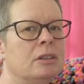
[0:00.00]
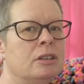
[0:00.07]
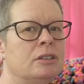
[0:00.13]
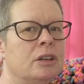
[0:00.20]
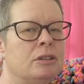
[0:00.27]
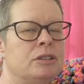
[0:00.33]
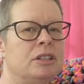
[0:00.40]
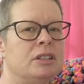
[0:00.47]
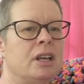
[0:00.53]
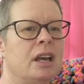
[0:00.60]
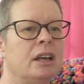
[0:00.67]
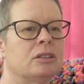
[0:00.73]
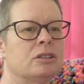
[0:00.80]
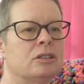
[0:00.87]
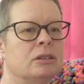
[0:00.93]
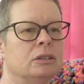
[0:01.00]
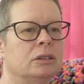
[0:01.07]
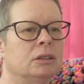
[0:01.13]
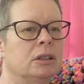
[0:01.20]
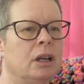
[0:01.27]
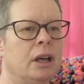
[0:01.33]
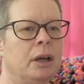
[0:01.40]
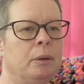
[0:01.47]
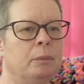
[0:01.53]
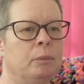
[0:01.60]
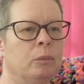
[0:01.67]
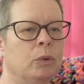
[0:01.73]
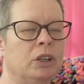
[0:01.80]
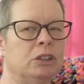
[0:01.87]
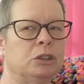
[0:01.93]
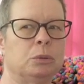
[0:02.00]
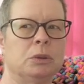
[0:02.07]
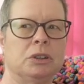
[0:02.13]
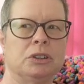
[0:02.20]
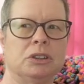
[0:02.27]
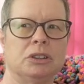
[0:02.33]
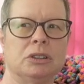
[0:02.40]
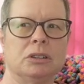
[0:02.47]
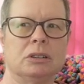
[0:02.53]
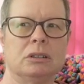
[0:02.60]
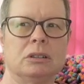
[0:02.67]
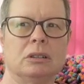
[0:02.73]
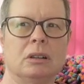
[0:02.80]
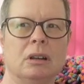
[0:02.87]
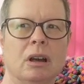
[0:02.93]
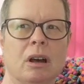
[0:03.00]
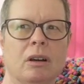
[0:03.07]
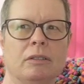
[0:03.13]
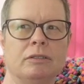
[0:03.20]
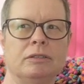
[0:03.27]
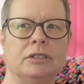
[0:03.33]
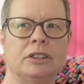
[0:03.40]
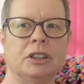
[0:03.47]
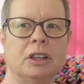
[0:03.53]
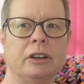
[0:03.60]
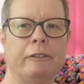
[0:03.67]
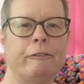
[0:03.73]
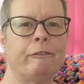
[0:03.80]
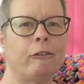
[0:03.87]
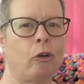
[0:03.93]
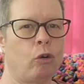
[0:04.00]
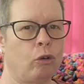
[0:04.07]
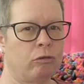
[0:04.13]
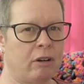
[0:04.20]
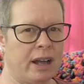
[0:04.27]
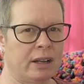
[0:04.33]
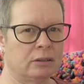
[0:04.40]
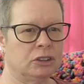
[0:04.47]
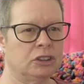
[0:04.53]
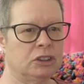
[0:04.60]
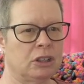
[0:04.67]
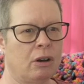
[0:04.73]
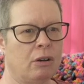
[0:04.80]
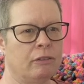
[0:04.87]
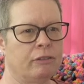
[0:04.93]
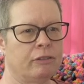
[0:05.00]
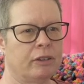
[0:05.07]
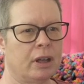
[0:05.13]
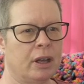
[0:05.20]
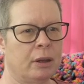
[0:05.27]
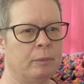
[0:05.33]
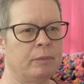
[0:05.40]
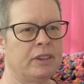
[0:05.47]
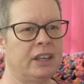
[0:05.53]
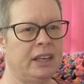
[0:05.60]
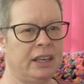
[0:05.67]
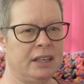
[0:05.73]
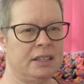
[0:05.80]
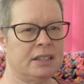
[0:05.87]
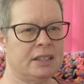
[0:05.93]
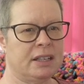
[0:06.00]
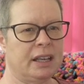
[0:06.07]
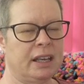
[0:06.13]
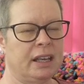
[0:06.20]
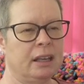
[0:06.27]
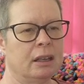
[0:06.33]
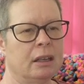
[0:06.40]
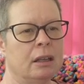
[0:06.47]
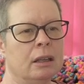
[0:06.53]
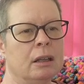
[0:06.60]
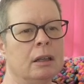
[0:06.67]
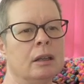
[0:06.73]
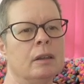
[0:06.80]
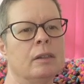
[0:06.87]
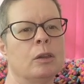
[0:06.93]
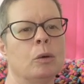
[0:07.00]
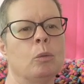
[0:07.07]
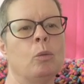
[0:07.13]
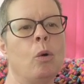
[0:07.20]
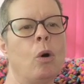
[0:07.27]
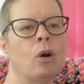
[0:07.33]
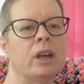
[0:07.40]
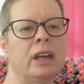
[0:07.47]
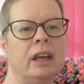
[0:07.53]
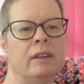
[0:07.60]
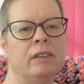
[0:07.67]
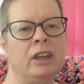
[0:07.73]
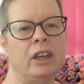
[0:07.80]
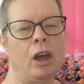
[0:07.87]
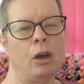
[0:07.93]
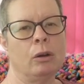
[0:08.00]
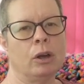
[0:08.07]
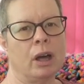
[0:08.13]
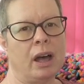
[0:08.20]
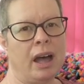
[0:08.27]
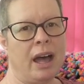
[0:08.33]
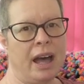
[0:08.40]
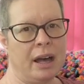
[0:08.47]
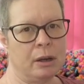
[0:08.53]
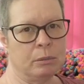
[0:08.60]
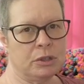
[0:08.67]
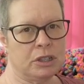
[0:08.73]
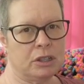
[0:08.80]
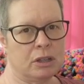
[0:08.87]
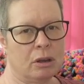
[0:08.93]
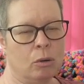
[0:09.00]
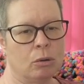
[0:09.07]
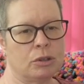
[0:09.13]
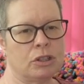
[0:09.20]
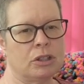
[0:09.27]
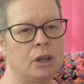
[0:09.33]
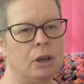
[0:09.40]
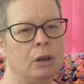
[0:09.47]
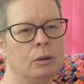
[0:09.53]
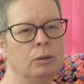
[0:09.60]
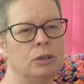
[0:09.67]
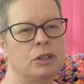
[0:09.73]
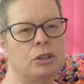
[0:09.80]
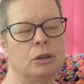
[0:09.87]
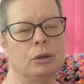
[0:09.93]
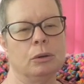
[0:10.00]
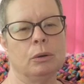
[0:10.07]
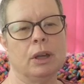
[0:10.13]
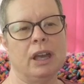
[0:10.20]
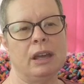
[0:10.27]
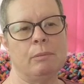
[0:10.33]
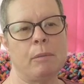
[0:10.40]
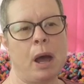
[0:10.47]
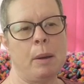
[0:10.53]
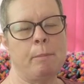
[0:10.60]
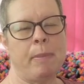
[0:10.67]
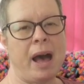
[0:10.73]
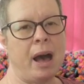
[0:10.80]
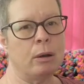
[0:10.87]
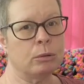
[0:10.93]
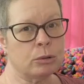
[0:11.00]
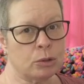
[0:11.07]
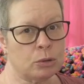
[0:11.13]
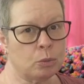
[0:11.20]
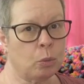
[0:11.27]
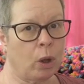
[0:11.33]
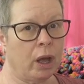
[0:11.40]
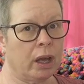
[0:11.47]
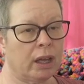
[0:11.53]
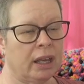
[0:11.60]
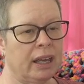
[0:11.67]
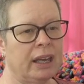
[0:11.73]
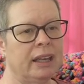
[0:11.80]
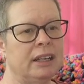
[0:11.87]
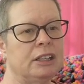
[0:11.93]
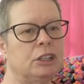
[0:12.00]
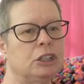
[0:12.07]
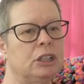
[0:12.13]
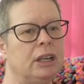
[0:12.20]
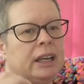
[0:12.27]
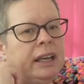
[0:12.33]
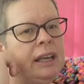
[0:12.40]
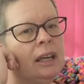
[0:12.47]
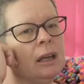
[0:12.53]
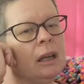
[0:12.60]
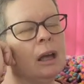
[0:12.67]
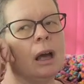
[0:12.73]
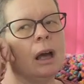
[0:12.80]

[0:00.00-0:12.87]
the docetaxel, which was after 4 rounds of the EC. The walking and the yoga helped also to keep my bowels working initially.